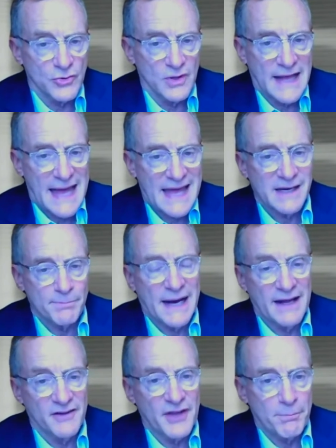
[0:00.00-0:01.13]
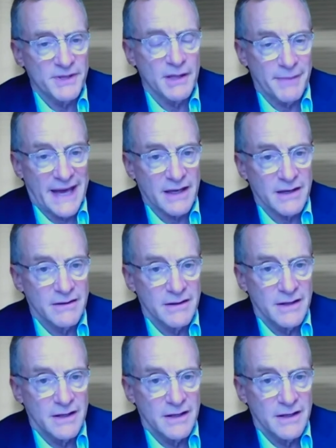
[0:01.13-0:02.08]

usual, and it piled up in the bank.